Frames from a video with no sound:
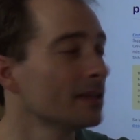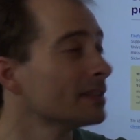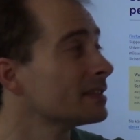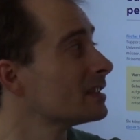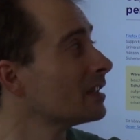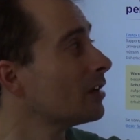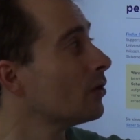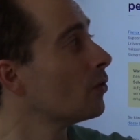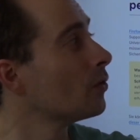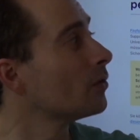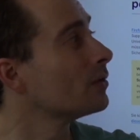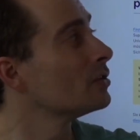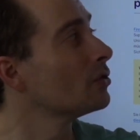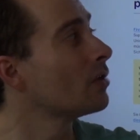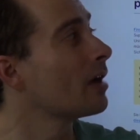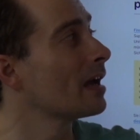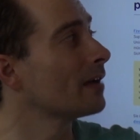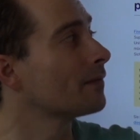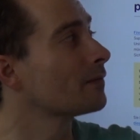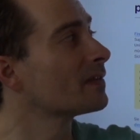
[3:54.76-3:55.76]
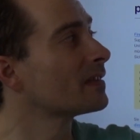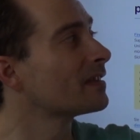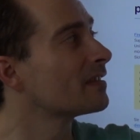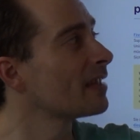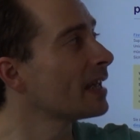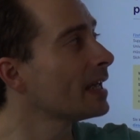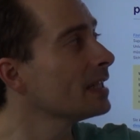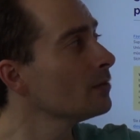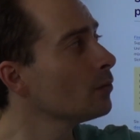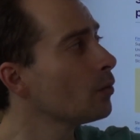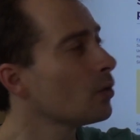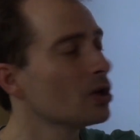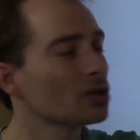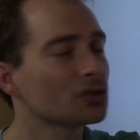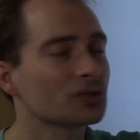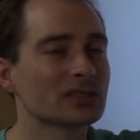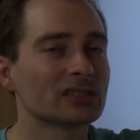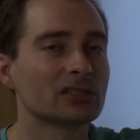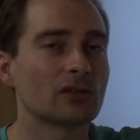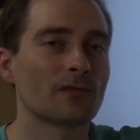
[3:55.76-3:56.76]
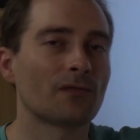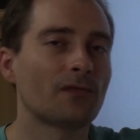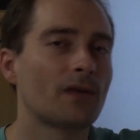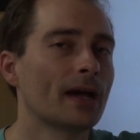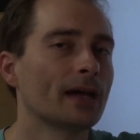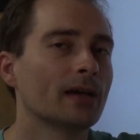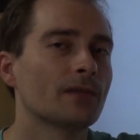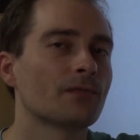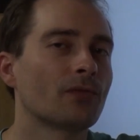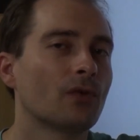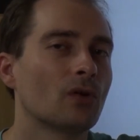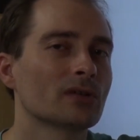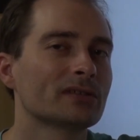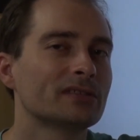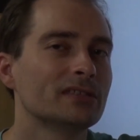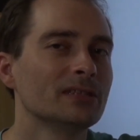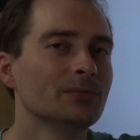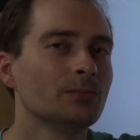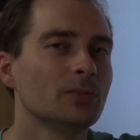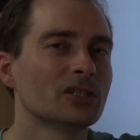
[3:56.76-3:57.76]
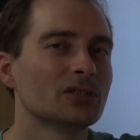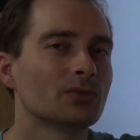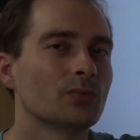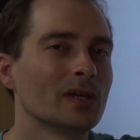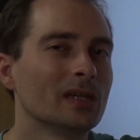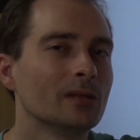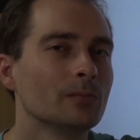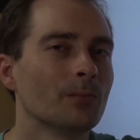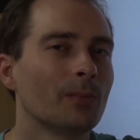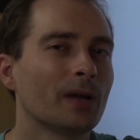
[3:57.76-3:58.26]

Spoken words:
So you have 10 versions of Firefox in between,